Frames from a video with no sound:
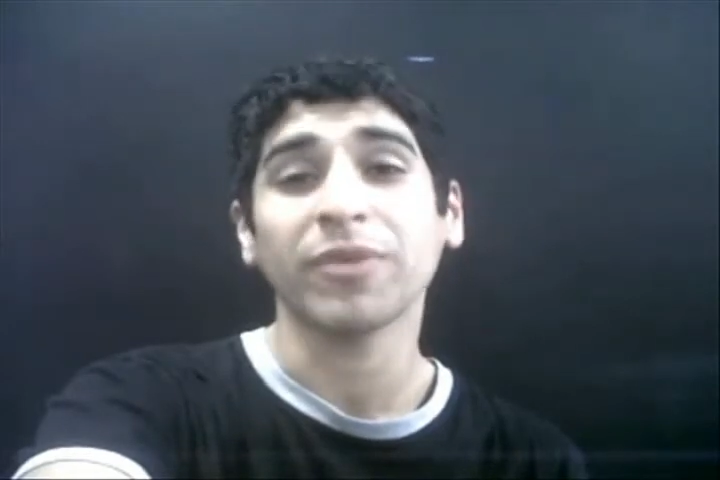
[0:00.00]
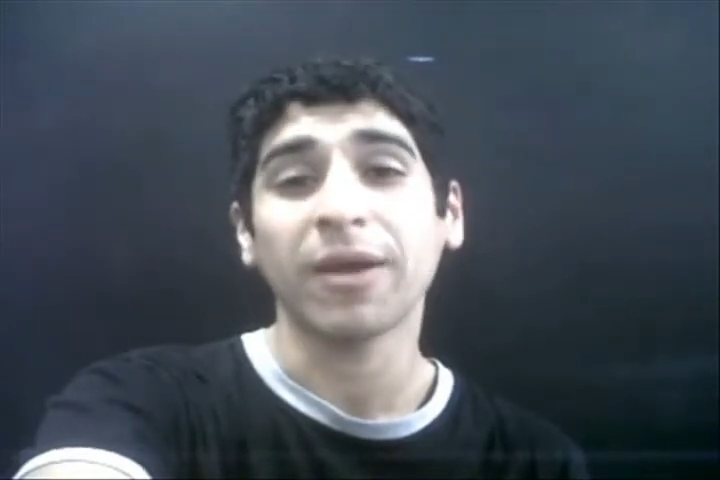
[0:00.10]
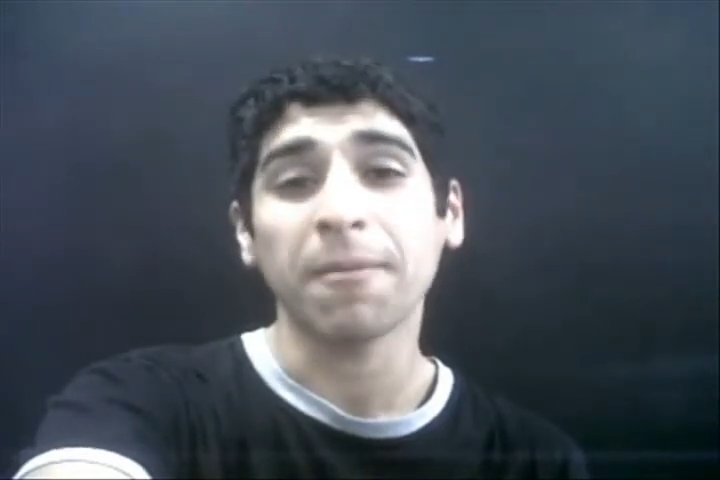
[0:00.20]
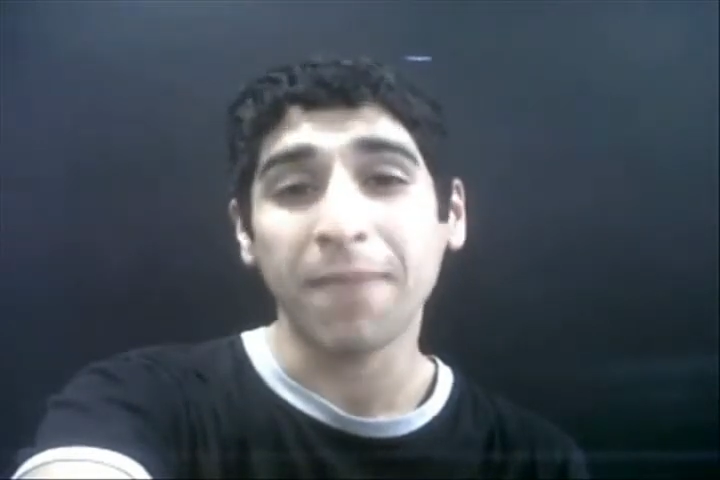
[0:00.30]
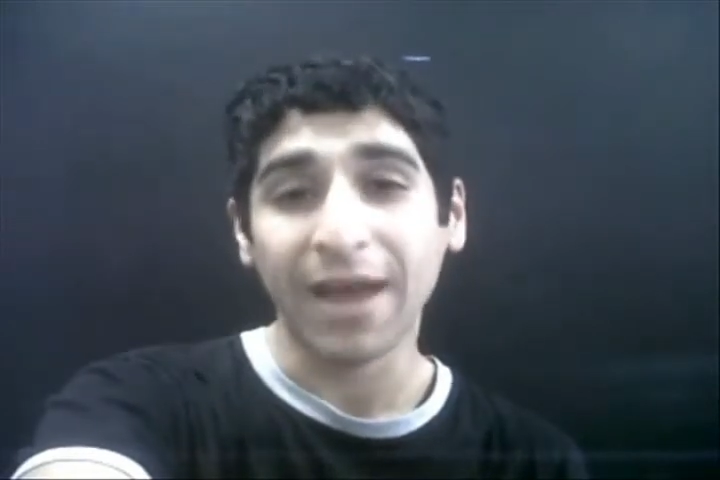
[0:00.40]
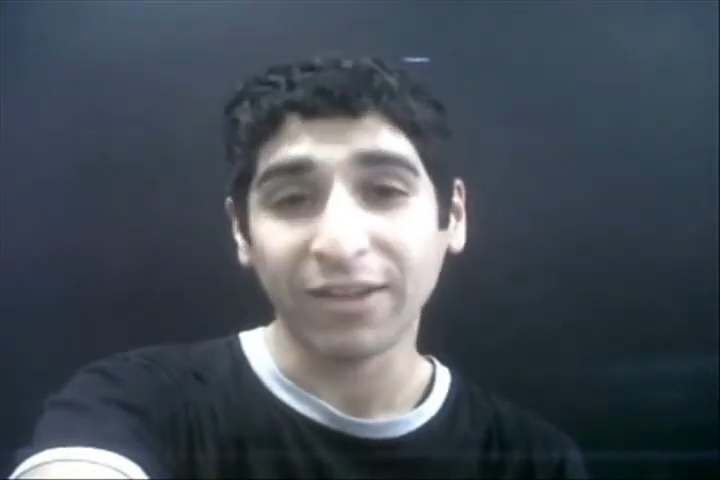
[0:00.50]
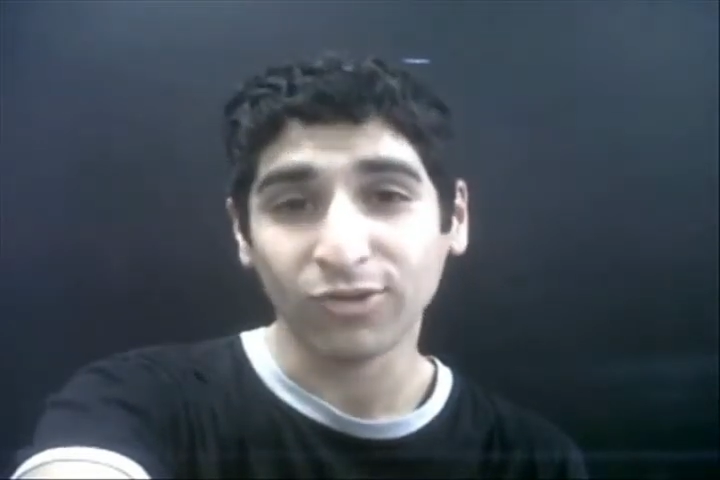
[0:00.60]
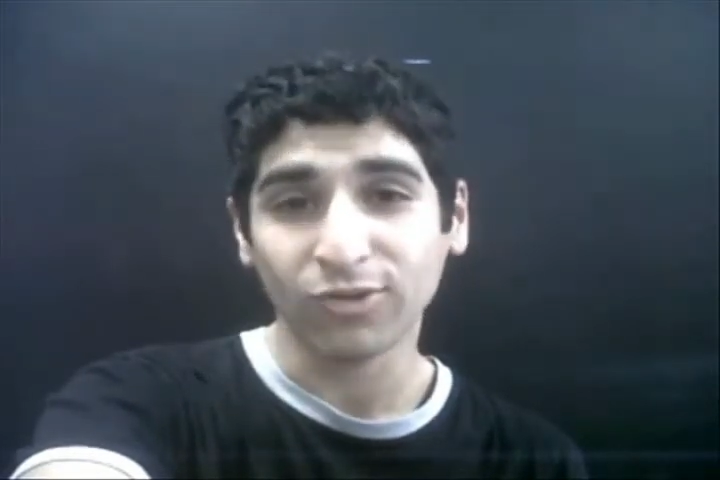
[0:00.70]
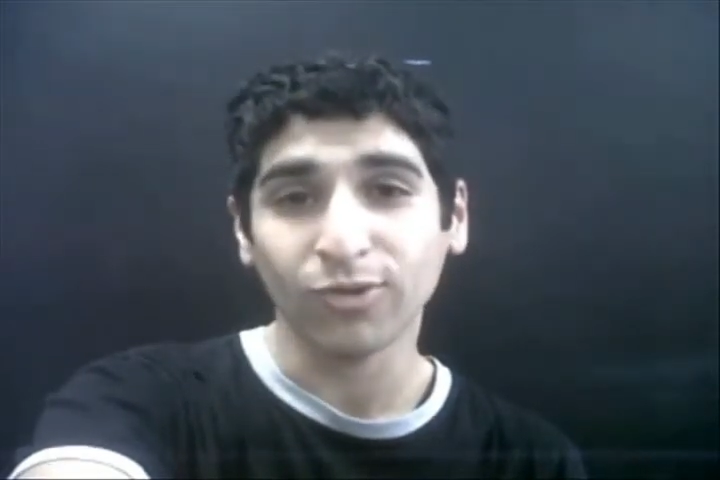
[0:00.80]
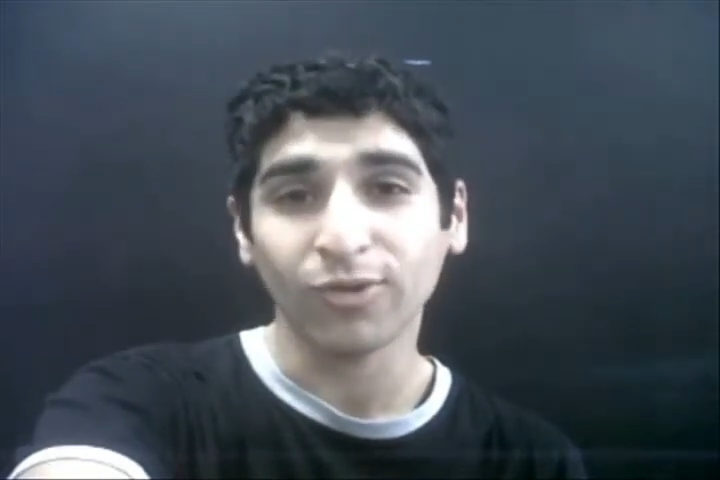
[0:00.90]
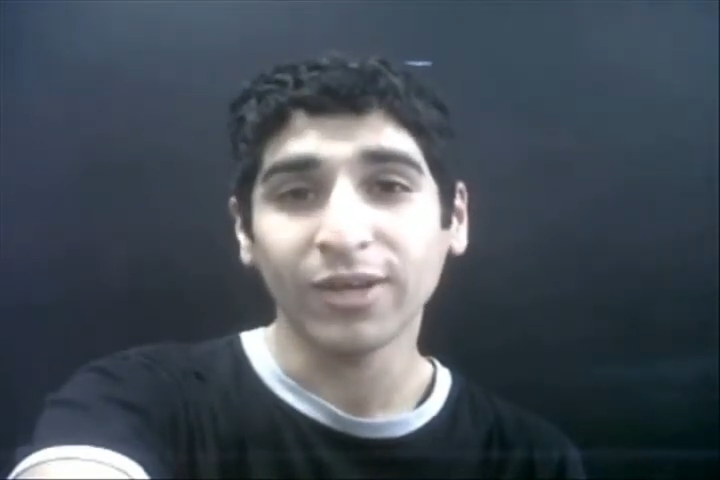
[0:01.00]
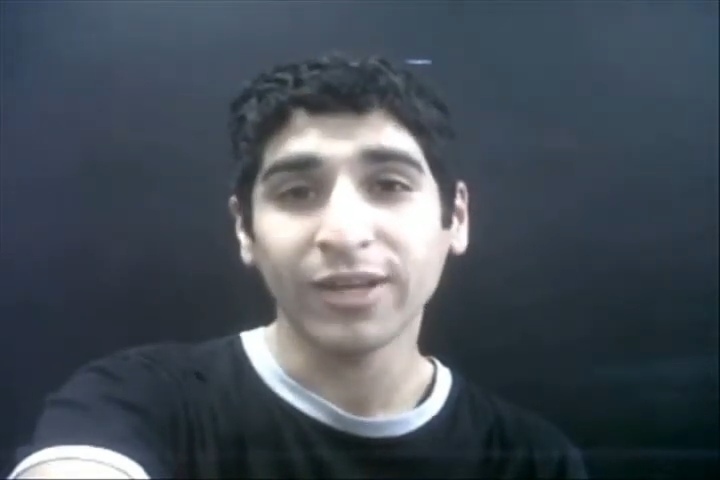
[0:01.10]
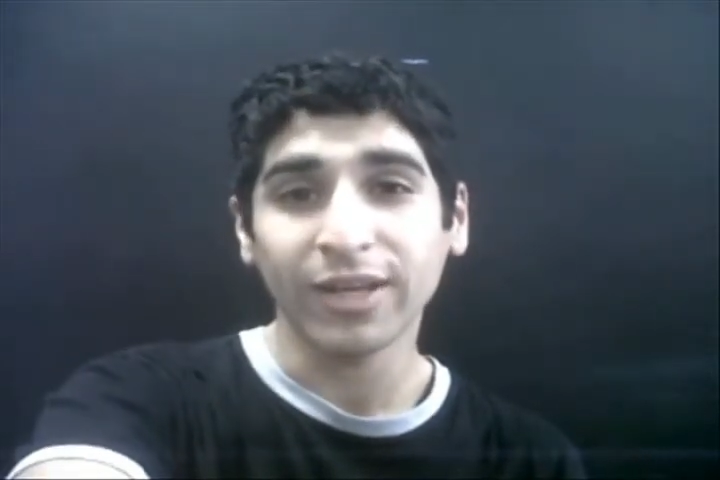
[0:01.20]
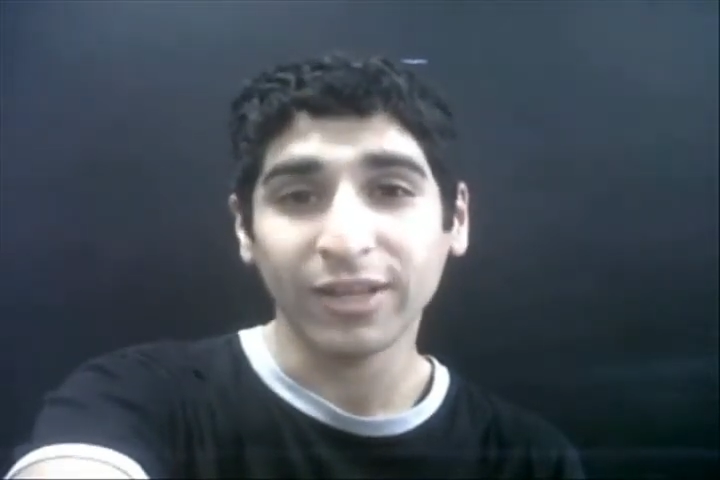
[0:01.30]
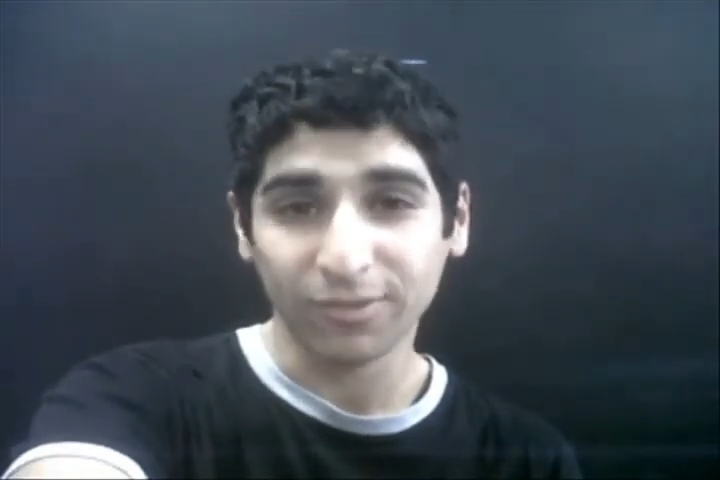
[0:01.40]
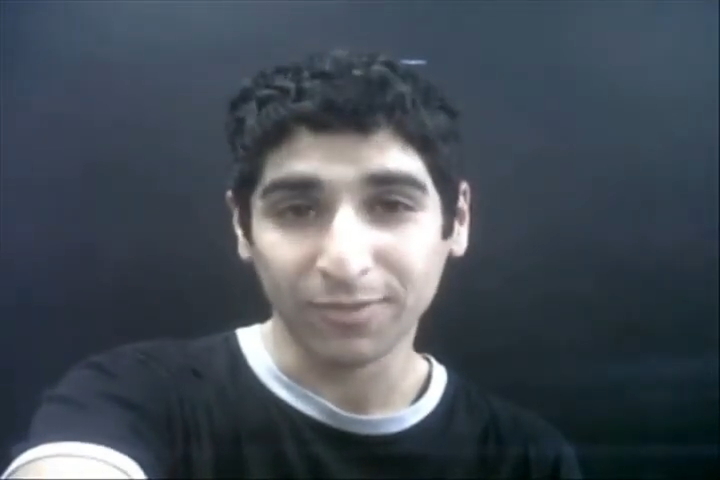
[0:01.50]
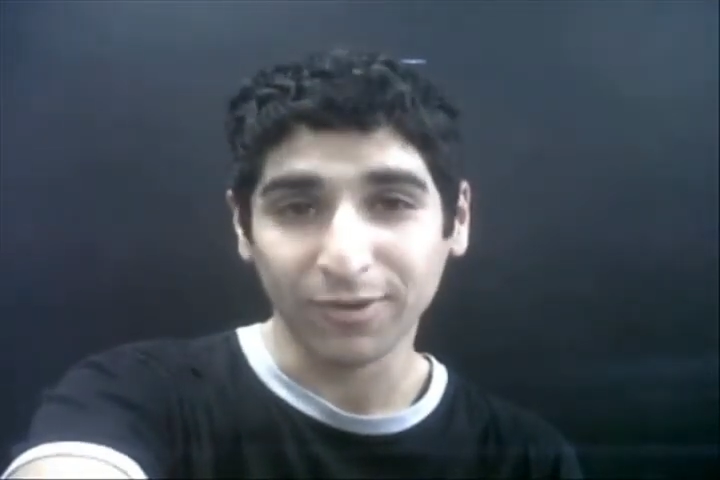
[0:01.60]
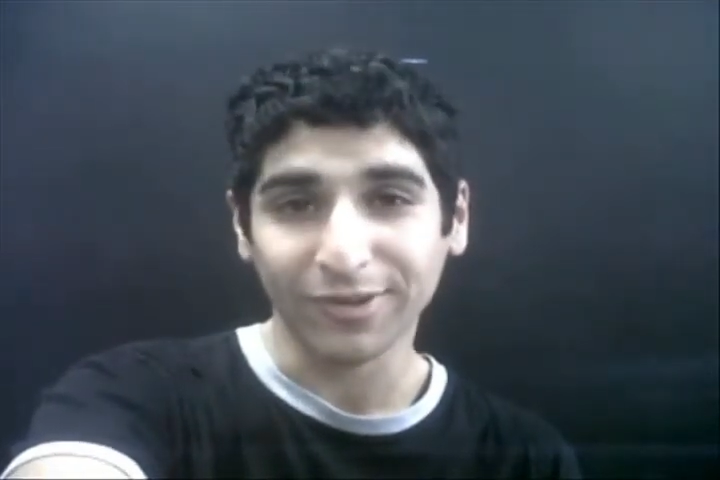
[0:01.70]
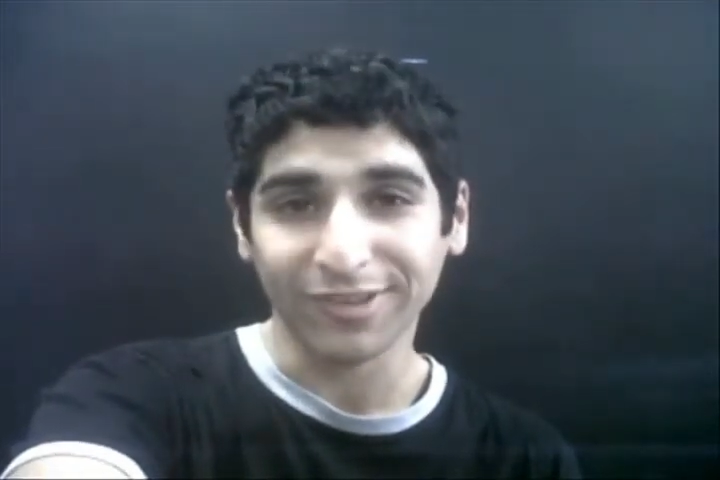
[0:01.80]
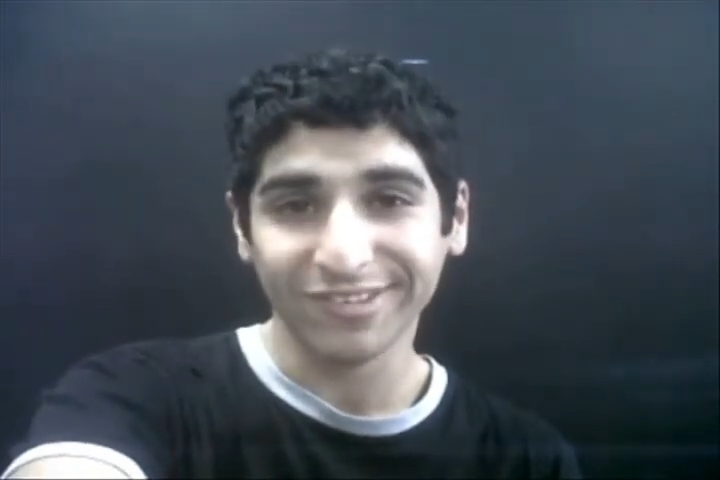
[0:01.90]
magical
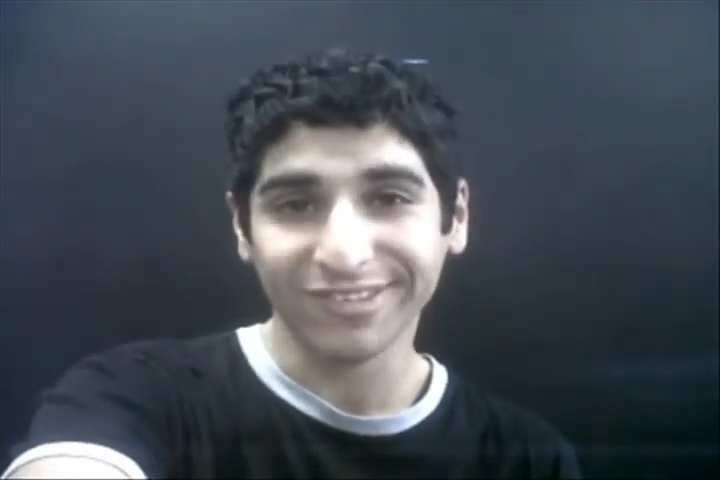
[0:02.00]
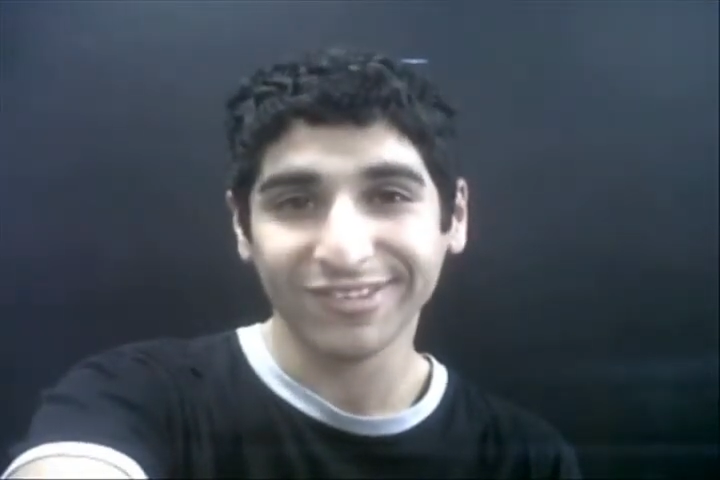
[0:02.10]
experience.